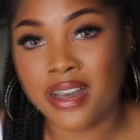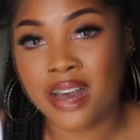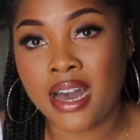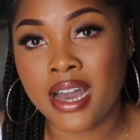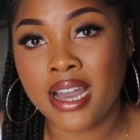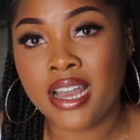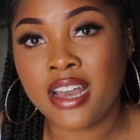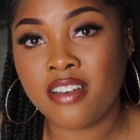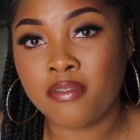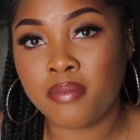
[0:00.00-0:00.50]

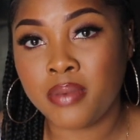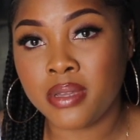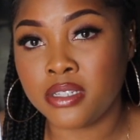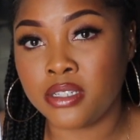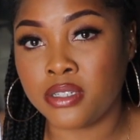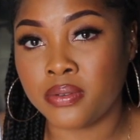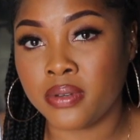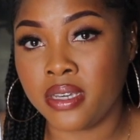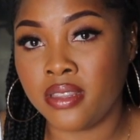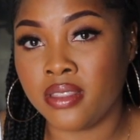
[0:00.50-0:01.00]
I have
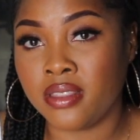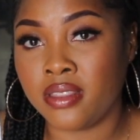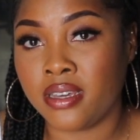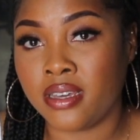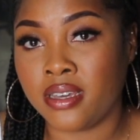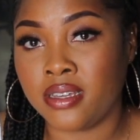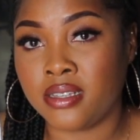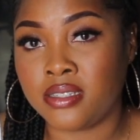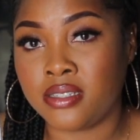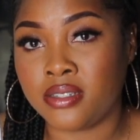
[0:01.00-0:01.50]
been doing
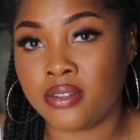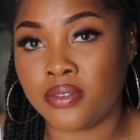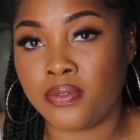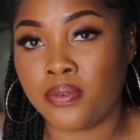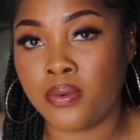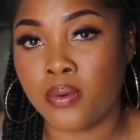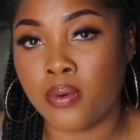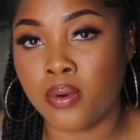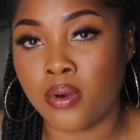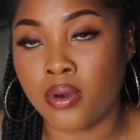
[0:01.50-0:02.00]
this
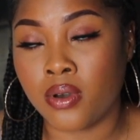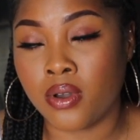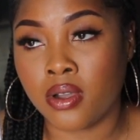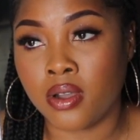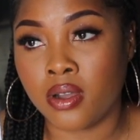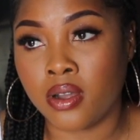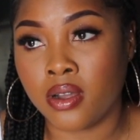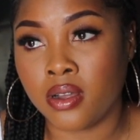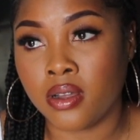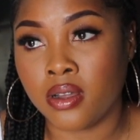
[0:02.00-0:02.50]

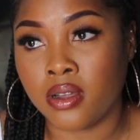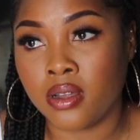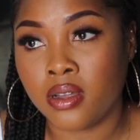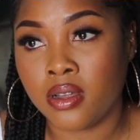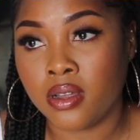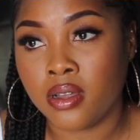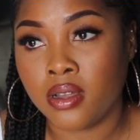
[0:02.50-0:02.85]
for